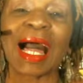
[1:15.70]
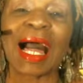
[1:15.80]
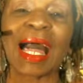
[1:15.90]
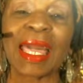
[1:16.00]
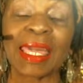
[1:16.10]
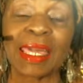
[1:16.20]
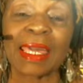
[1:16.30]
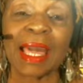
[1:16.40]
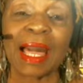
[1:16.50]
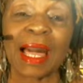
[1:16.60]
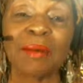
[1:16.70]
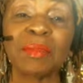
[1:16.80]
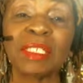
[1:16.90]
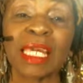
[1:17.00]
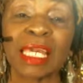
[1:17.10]
I
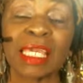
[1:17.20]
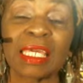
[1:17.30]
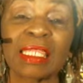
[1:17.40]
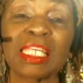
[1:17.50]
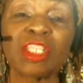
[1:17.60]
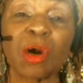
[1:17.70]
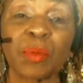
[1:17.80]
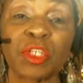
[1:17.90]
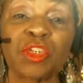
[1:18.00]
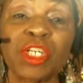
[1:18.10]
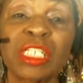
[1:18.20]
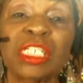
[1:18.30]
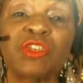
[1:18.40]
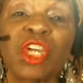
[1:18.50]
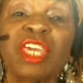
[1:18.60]
am taking this
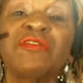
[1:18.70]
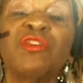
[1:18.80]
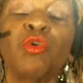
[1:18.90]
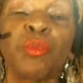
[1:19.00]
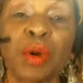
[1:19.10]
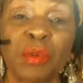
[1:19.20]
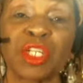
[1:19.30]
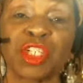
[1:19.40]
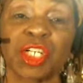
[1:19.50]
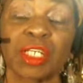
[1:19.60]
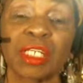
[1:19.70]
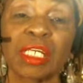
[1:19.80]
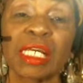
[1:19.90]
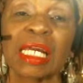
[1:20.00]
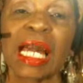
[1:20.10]
opportunity to give you permission
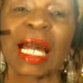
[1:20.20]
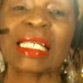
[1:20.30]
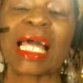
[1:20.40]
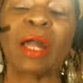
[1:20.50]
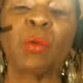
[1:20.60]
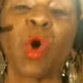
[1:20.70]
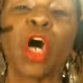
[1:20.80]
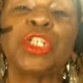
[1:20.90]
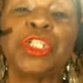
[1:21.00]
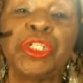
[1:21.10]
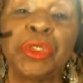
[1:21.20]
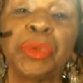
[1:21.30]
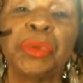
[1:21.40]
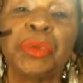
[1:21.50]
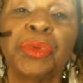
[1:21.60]
and I want
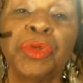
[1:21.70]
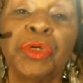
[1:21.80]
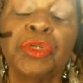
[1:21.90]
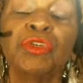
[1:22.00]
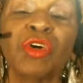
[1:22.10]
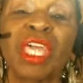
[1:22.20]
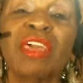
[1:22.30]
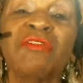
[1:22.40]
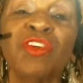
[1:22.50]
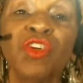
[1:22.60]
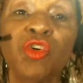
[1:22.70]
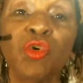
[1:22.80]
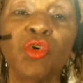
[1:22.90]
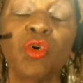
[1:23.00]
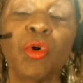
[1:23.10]
you to give
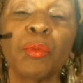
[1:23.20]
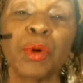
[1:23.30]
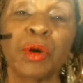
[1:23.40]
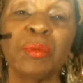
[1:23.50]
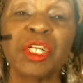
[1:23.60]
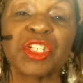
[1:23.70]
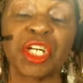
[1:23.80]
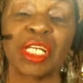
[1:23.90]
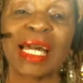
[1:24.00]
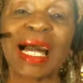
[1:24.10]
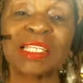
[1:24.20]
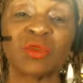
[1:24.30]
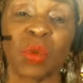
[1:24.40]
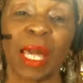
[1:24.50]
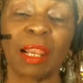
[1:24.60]
you permission
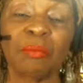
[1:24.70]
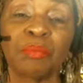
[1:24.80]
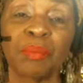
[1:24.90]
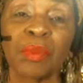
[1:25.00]
as well.